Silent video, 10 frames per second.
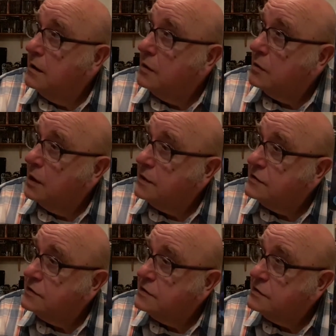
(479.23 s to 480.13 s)
Although it's
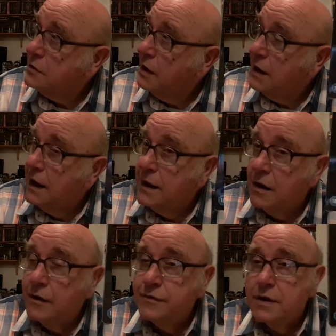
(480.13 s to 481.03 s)
sort of like late
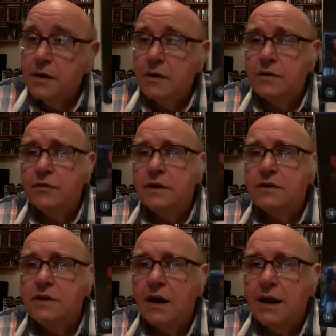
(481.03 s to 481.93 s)
afternoon, it's very
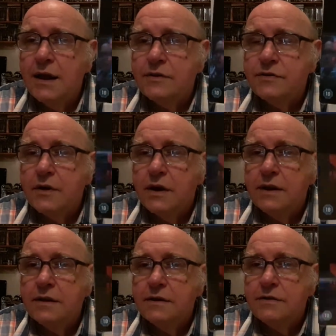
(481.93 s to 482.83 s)
dull outside
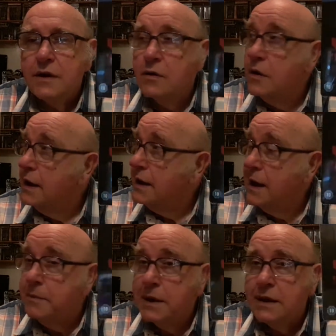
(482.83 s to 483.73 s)
and there's no light
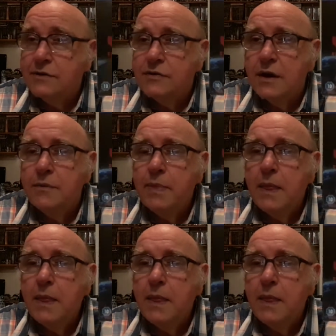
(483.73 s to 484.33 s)
coming in, so